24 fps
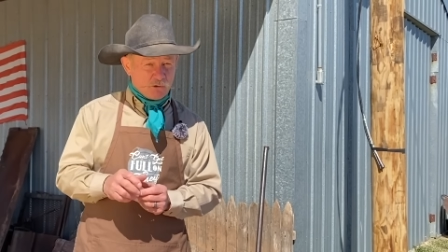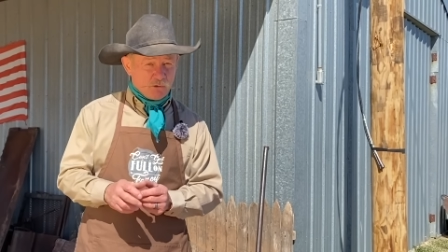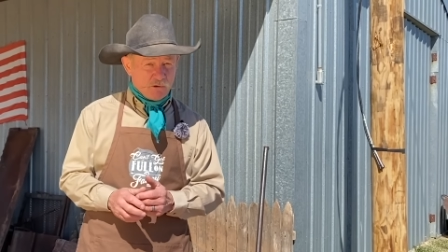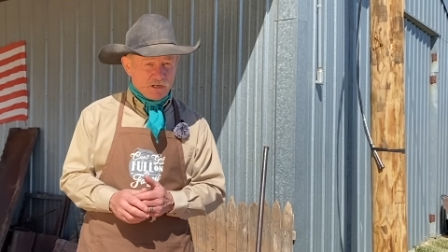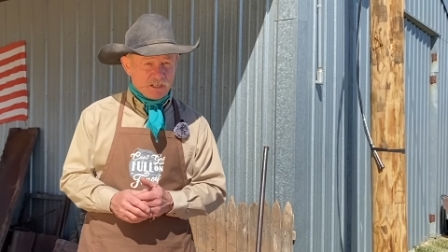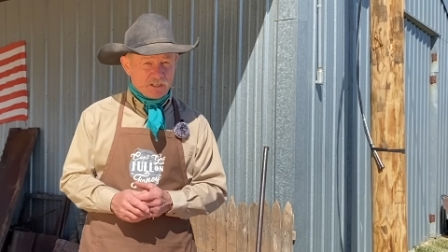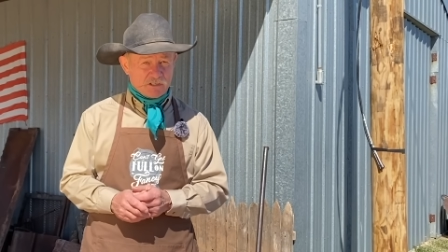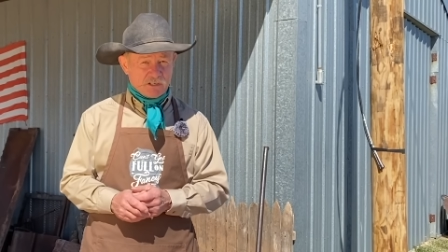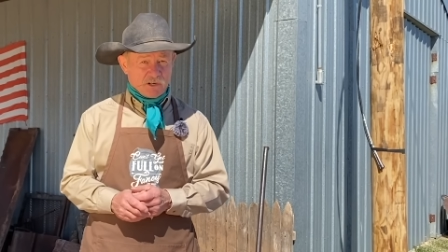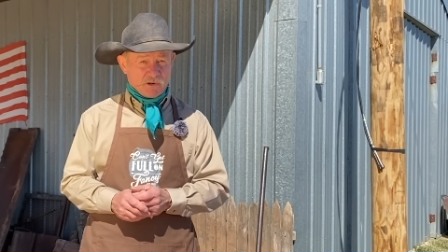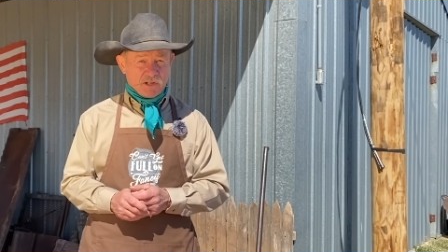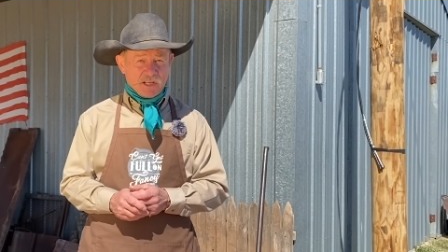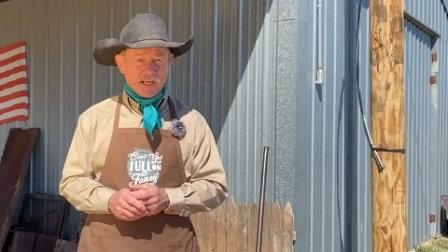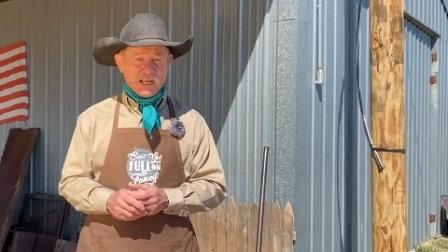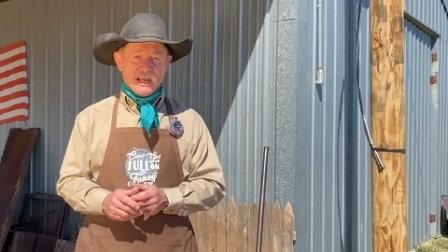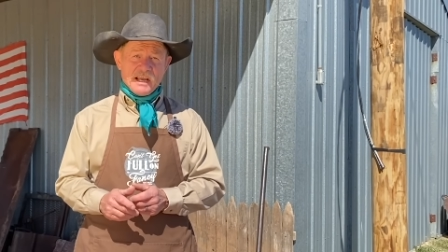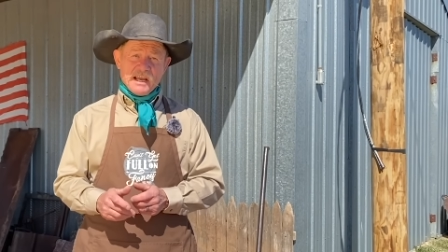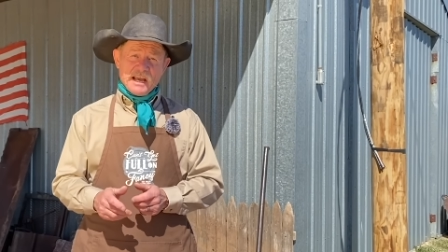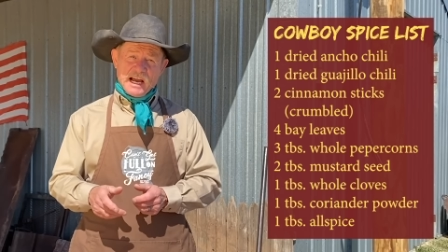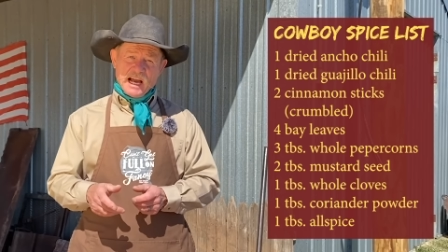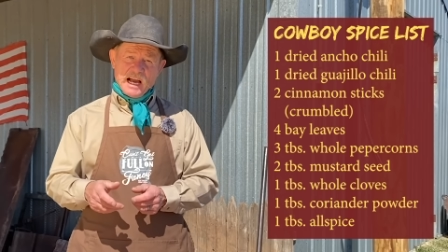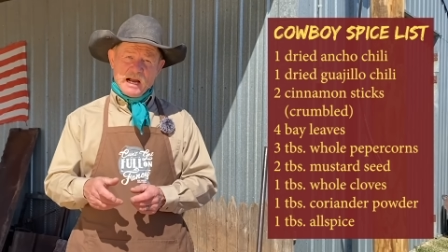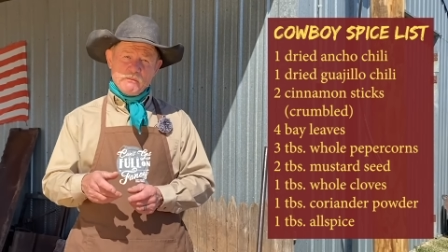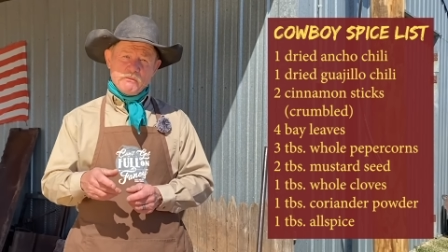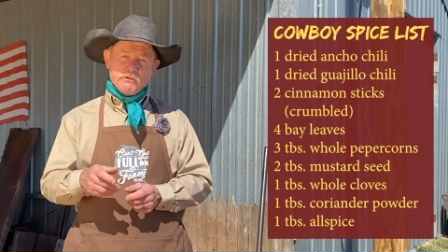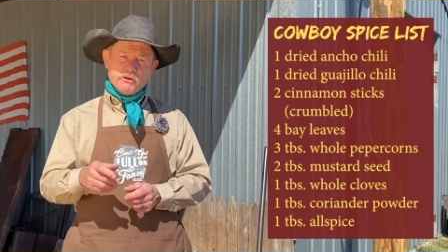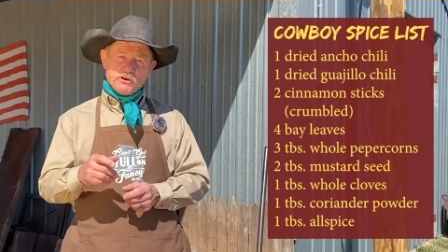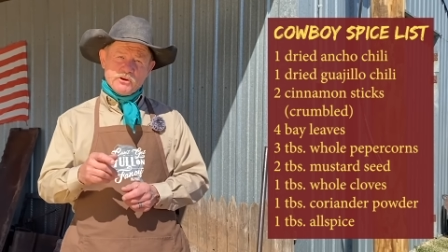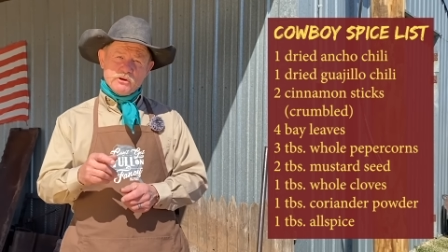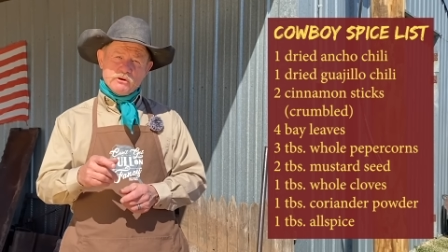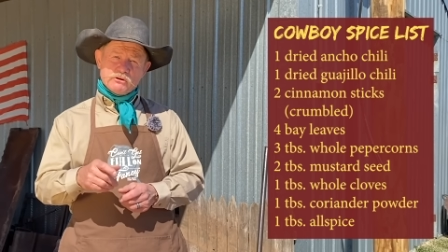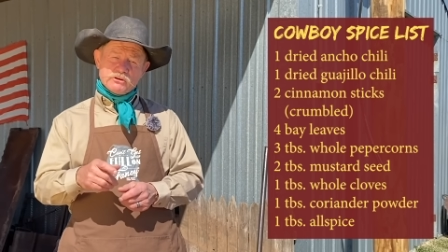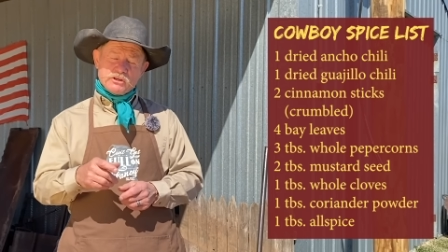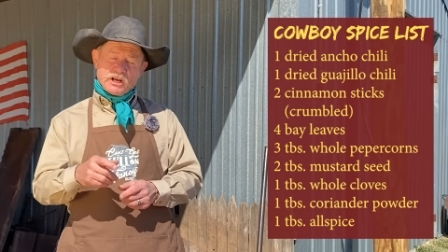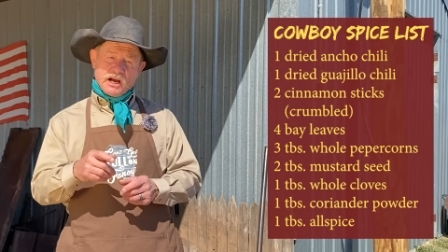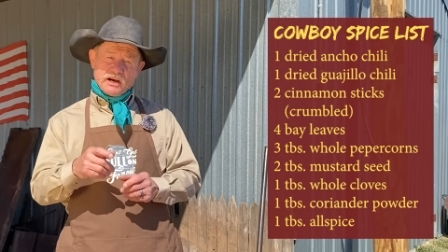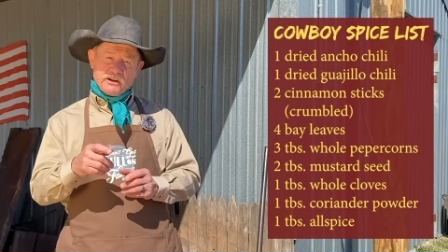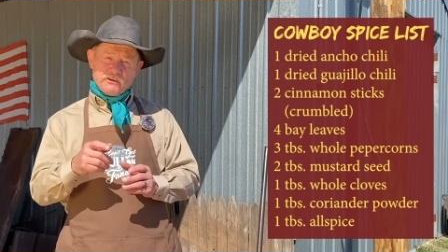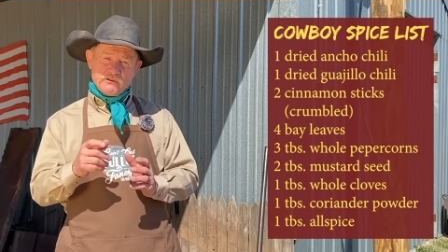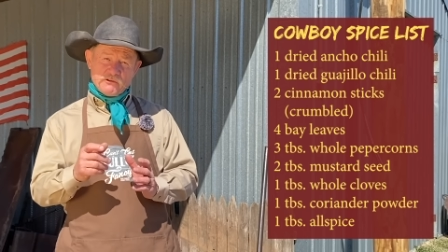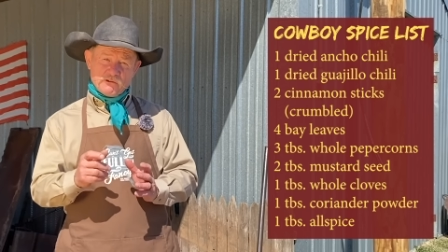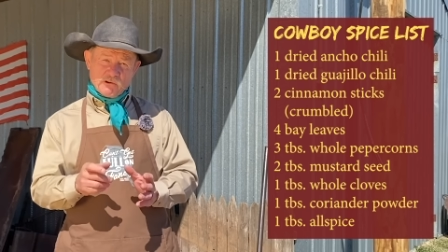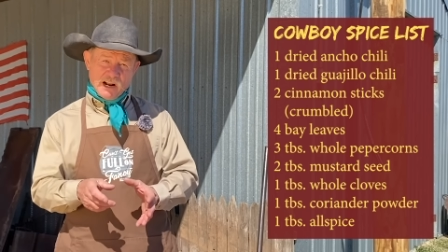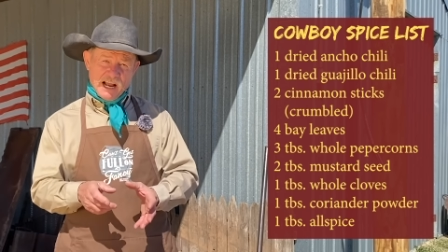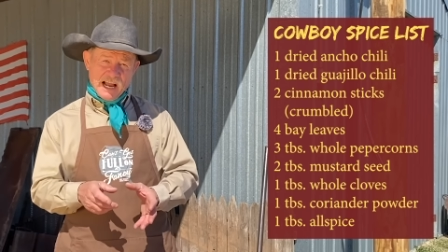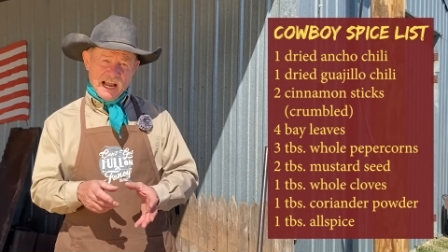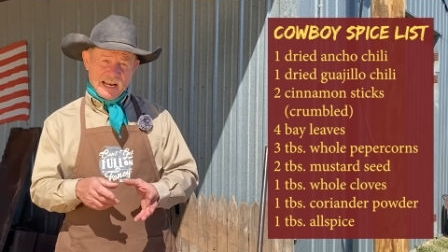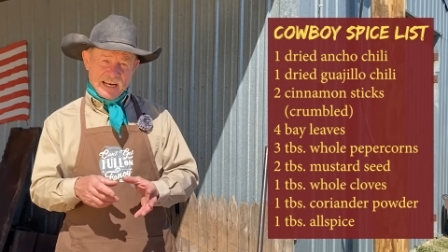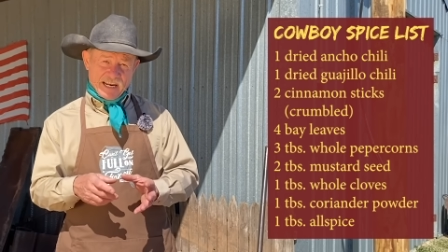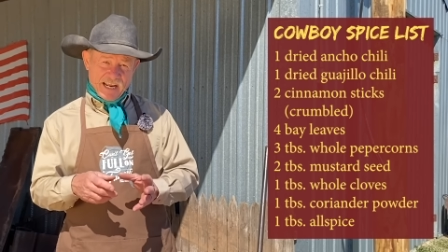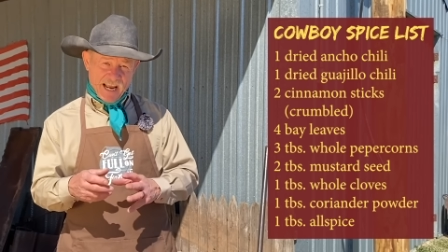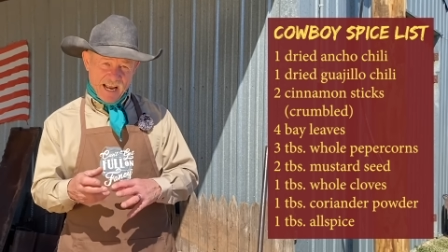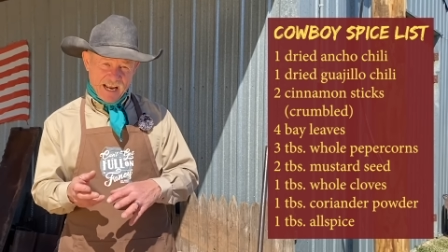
twist on it. I'm gonna use a dried